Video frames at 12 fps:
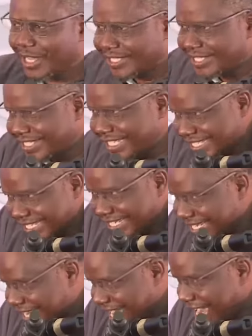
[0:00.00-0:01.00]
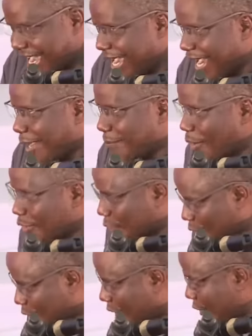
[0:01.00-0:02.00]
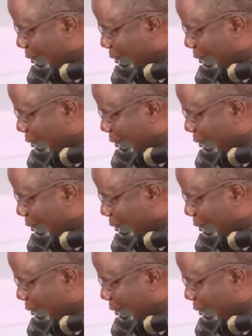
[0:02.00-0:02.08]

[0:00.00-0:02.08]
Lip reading: tunajisikia kama watoto wa